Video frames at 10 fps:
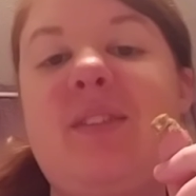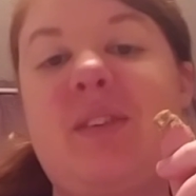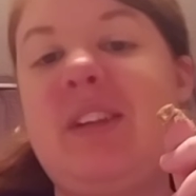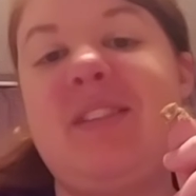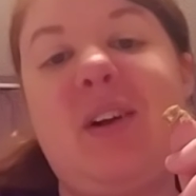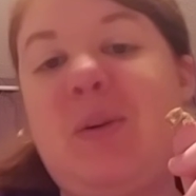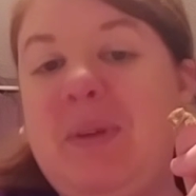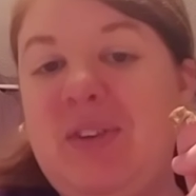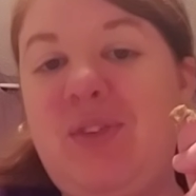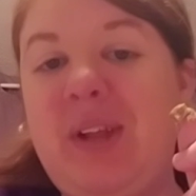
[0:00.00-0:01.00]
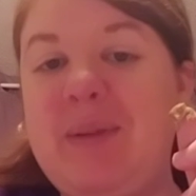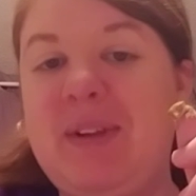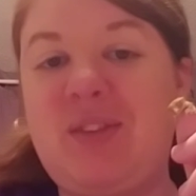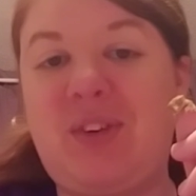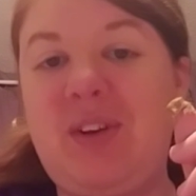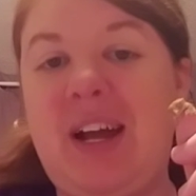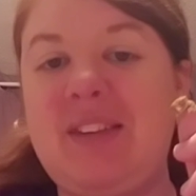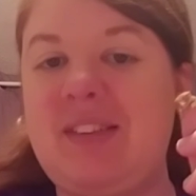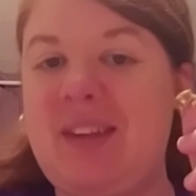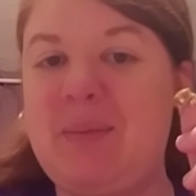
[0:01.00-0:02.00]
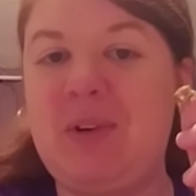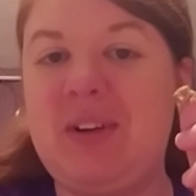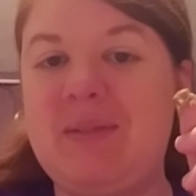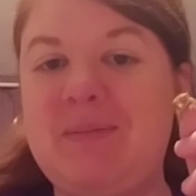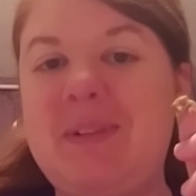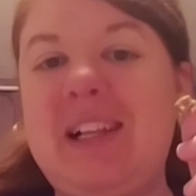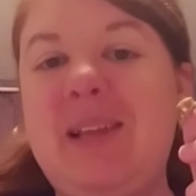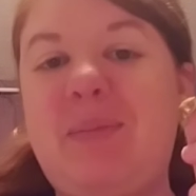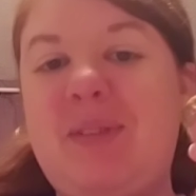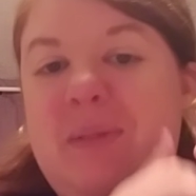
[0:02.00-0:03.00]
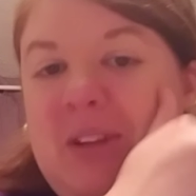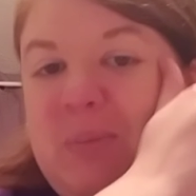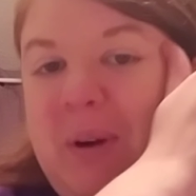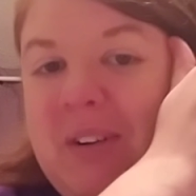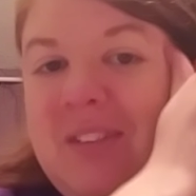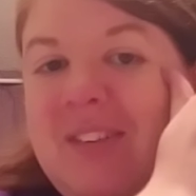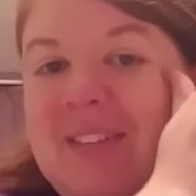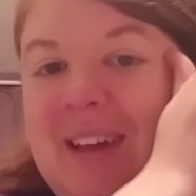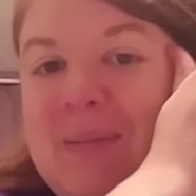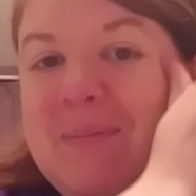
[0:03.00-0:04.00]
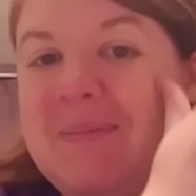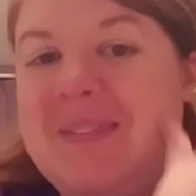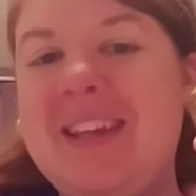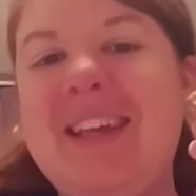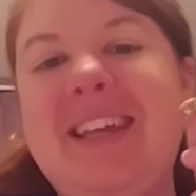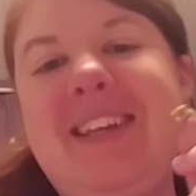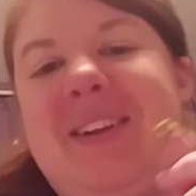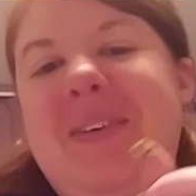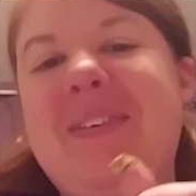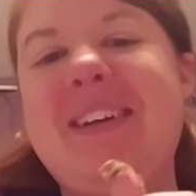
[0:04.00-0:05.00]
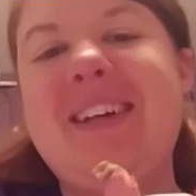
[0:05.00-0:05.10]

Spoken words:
are, it's not going to be a full 8 minutes for you guys, because I'm going to clip some of these parts, because I'm, you know,